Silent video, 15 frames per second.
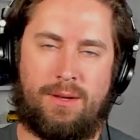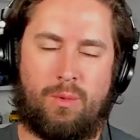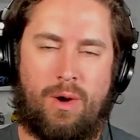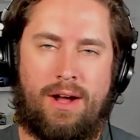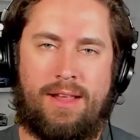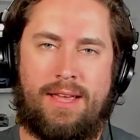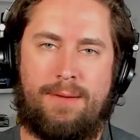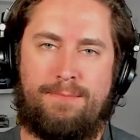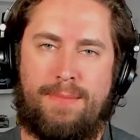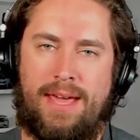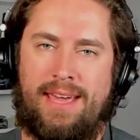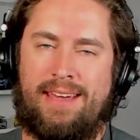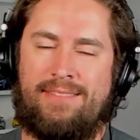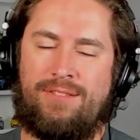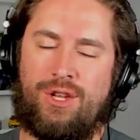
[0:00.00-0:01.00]
And while it
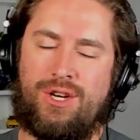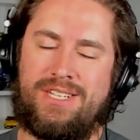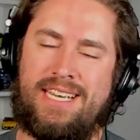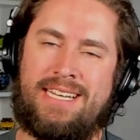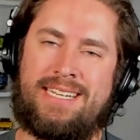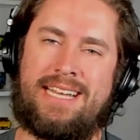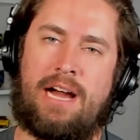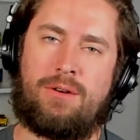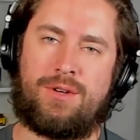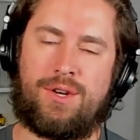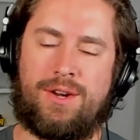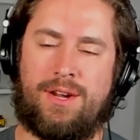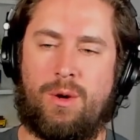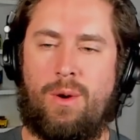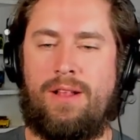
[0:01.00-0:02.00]
may have looked in doubt
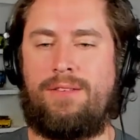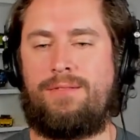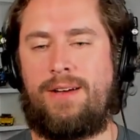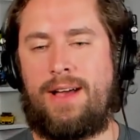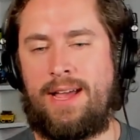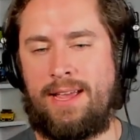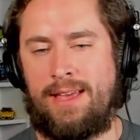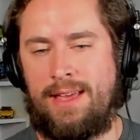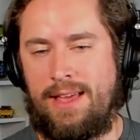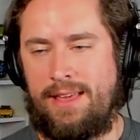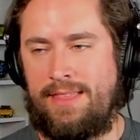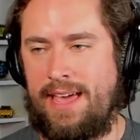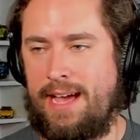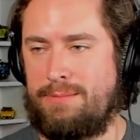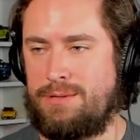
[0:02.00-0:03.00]
during qualifying,
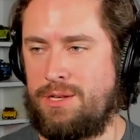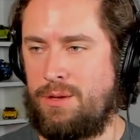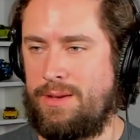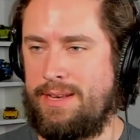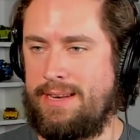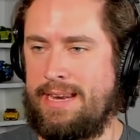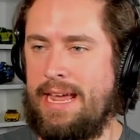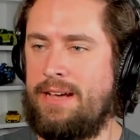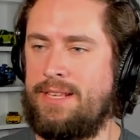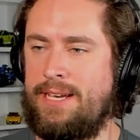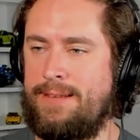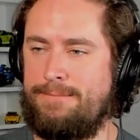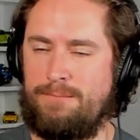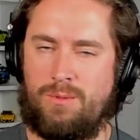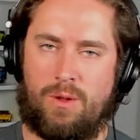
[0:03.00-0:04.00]
they absolutely nailed
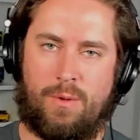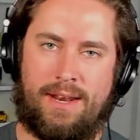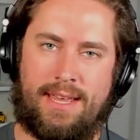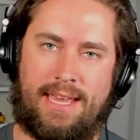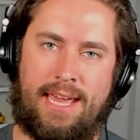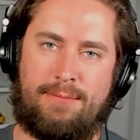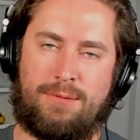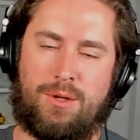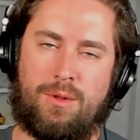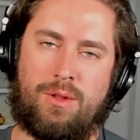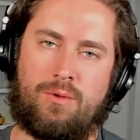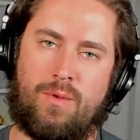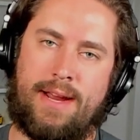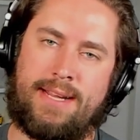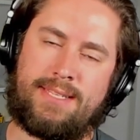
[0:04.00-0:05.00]
it when it came to the
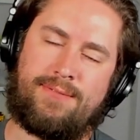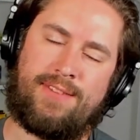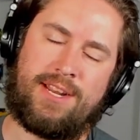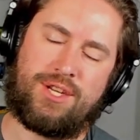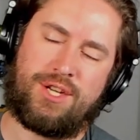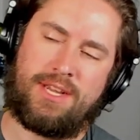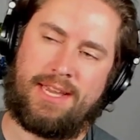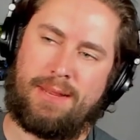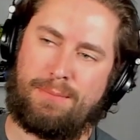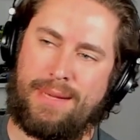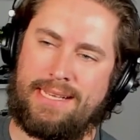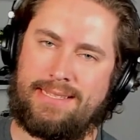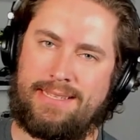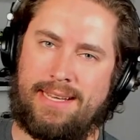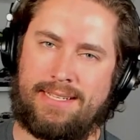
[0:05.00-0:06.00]
race, finishing in
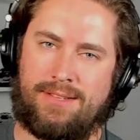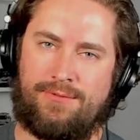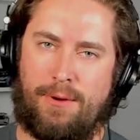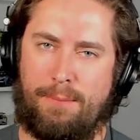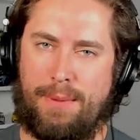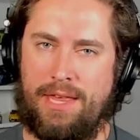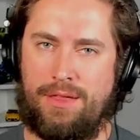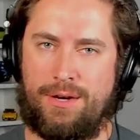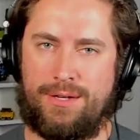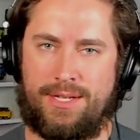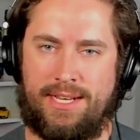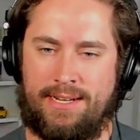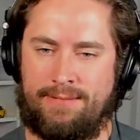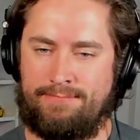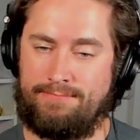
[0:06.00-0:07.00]
P6 from
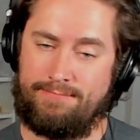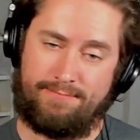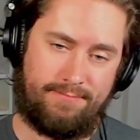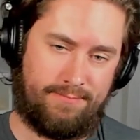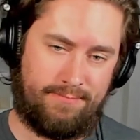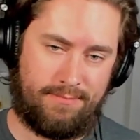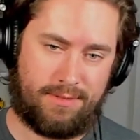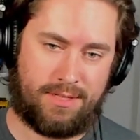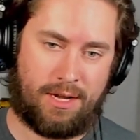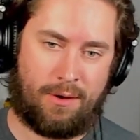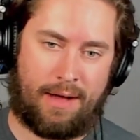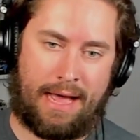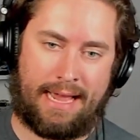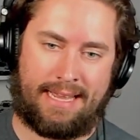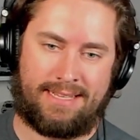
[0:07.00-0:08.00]
P13.
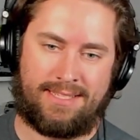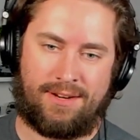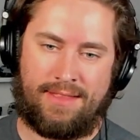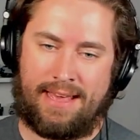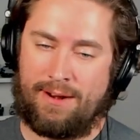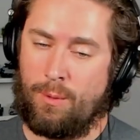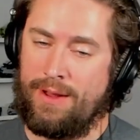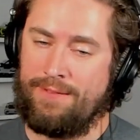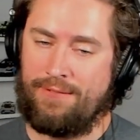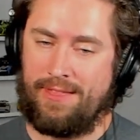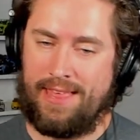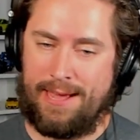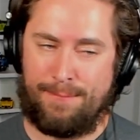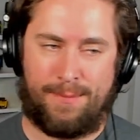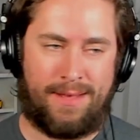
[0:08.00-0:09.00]
So I consider that a win for
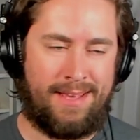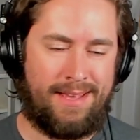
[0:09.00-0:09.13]
them.